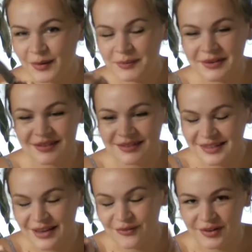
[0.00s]
would be
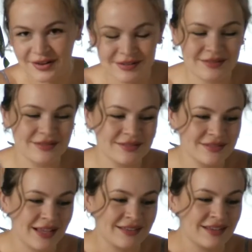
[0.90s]
safer,
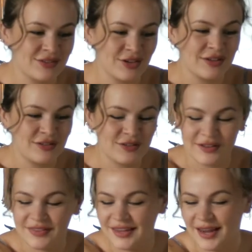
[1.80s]
as I gesture
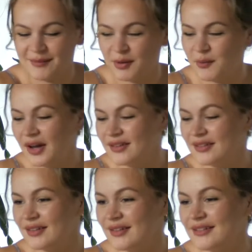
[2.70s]
at the camera
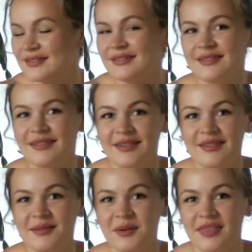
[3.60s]
wildly
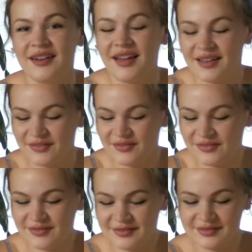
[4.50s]
with a knife.
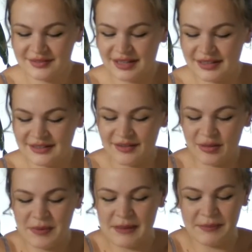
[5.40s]
I doubt the
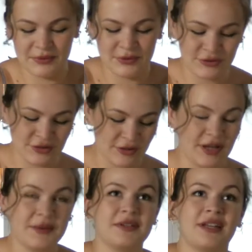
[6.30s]
people who showed
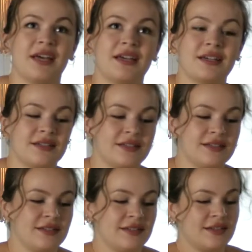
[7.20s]
up today
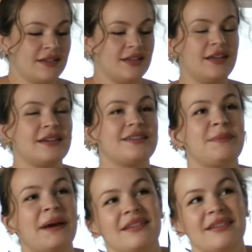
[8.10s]

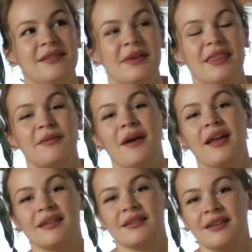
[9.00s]
expected to be
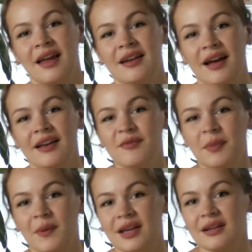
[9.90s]
threatened at knife
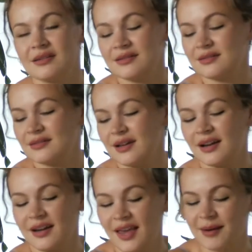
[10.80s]
point
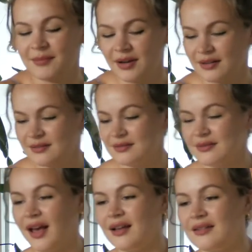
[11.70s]
on camera
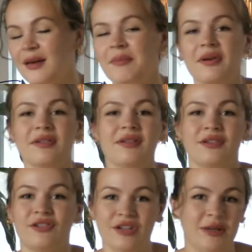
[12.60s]
as I built a
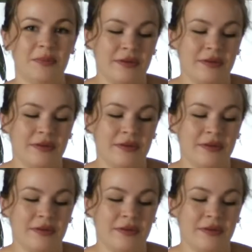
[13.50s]
sheep